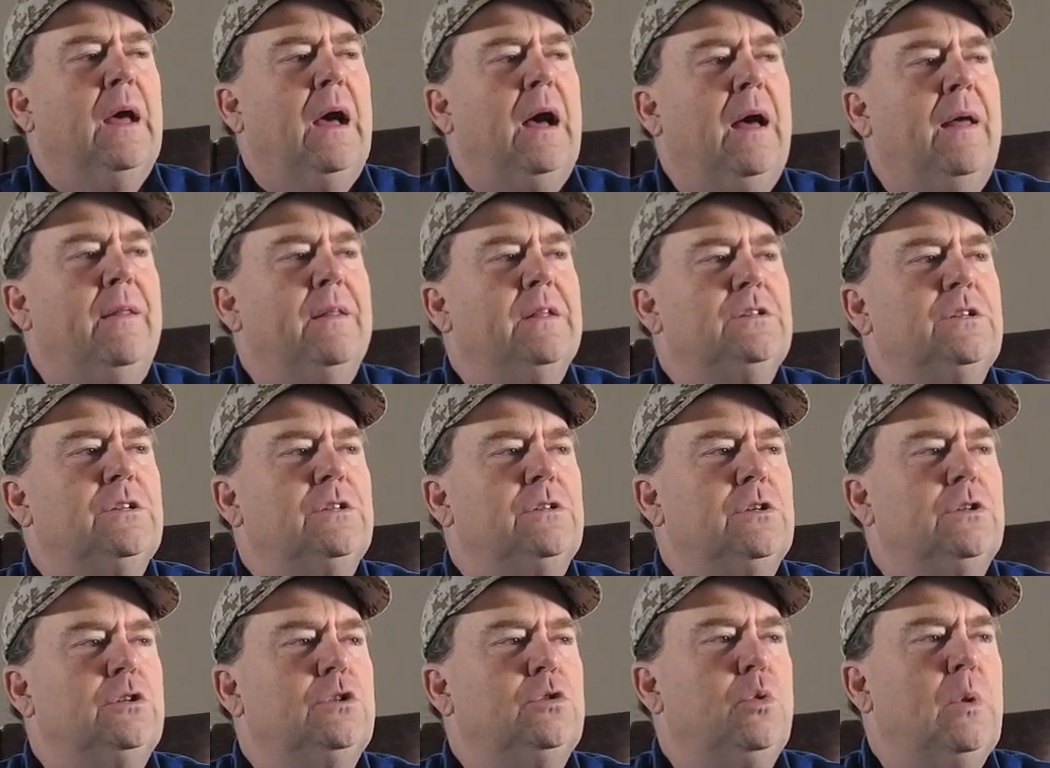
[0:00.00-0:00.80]
Uh, this
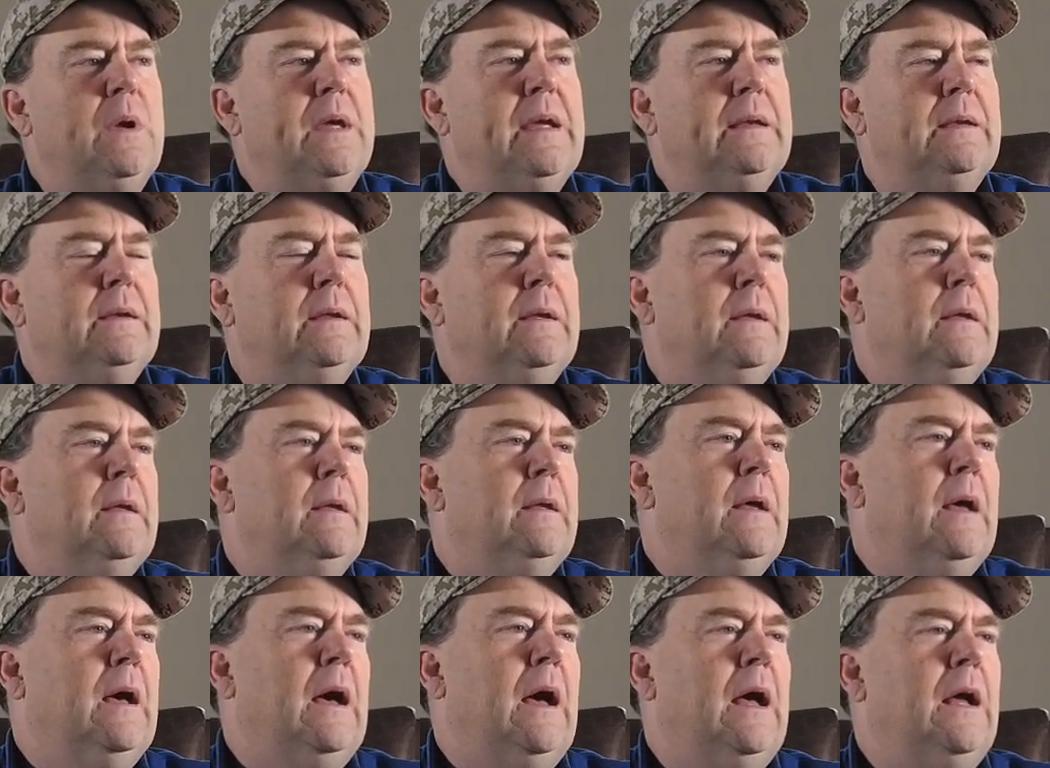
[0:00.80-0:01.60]
is a tweet.
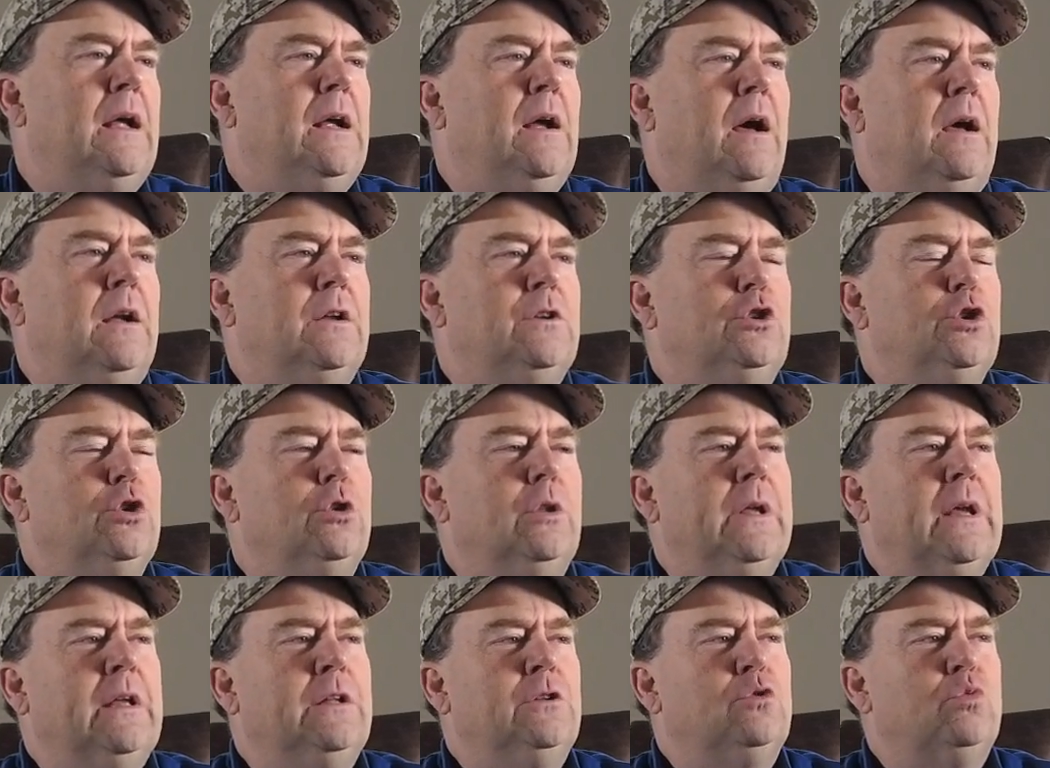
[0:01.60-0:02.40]
Uh,
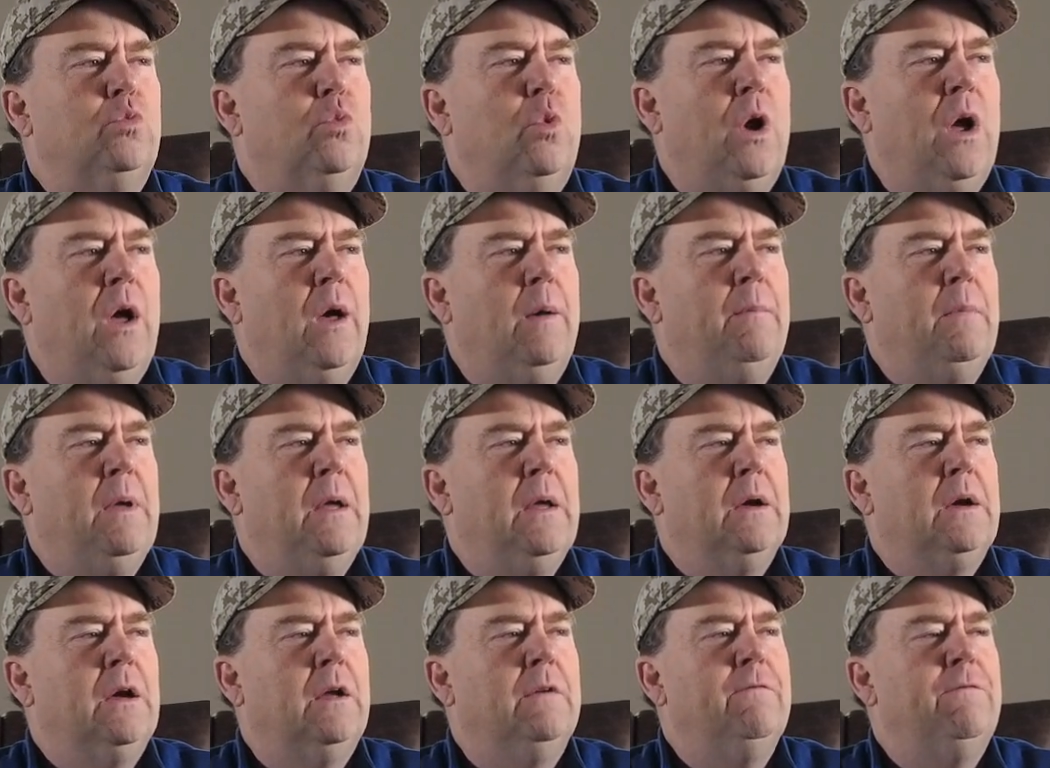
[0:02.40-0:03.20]
Julian's
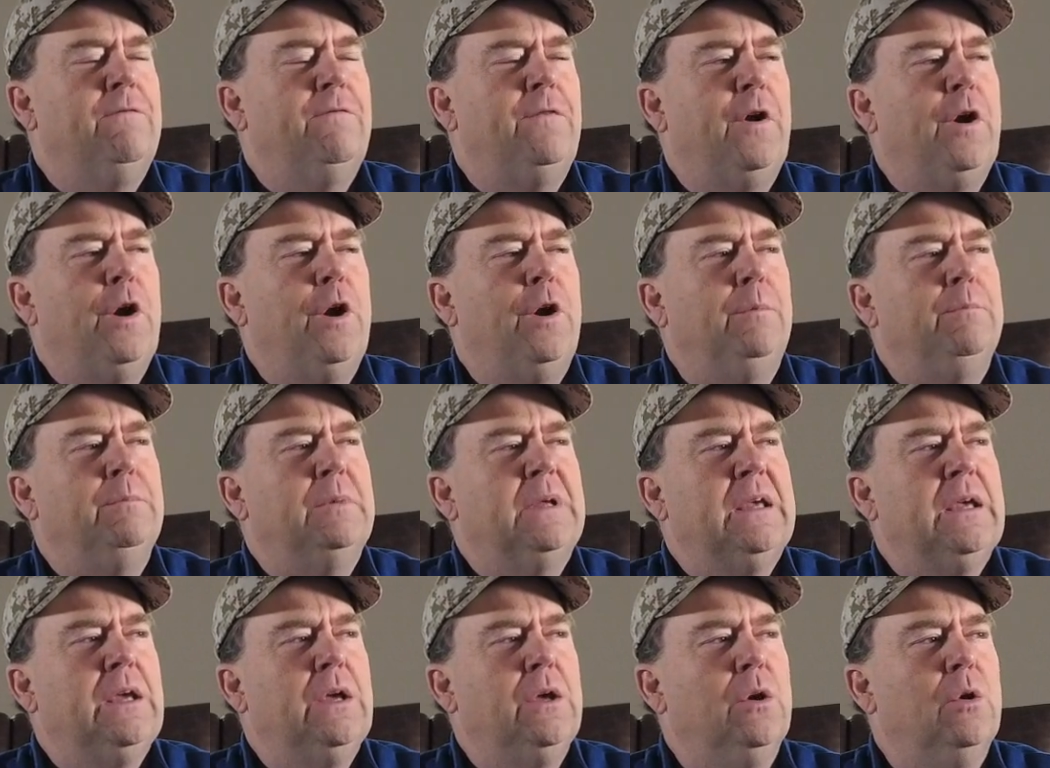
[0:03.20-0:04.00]
rum
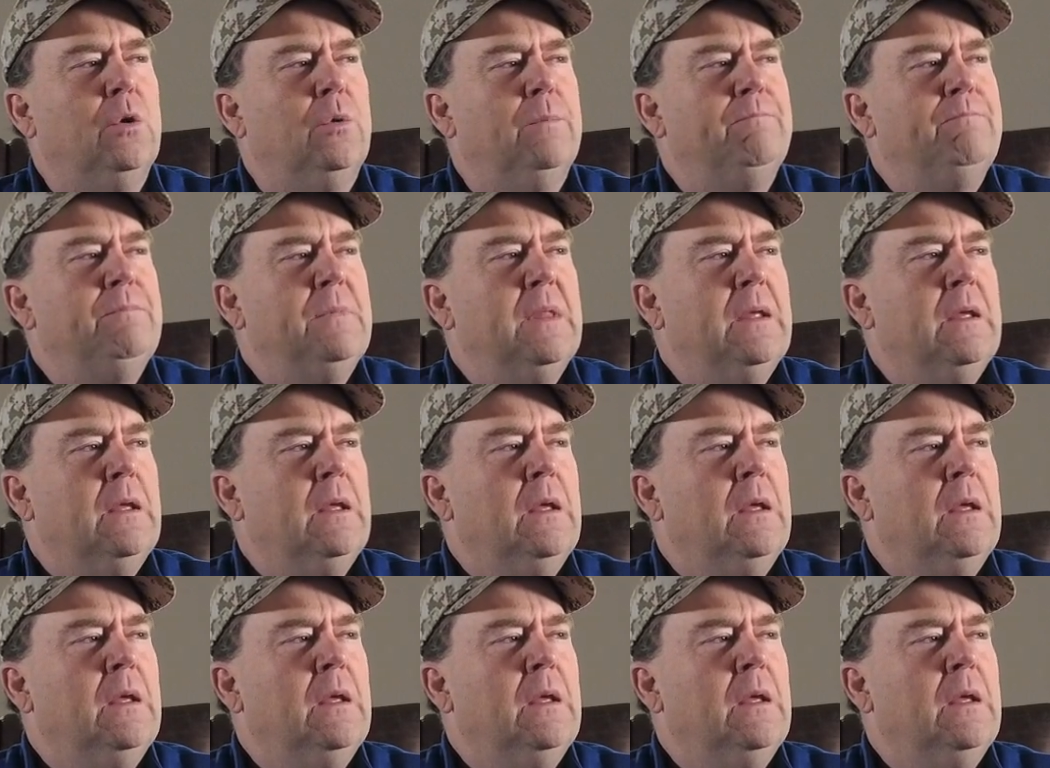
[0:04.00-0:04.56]
confirmed. Q.